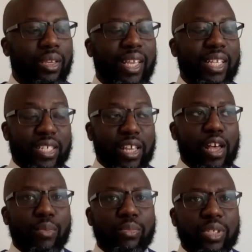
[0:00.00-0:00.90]
In
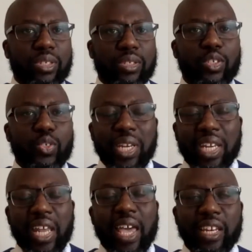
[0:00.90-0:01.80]
Psalms
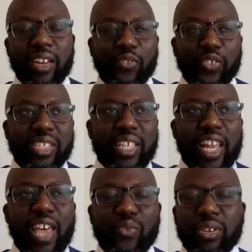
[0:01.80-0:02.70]
29, verse
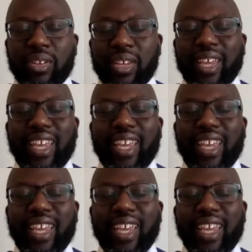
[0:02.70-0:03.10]
11,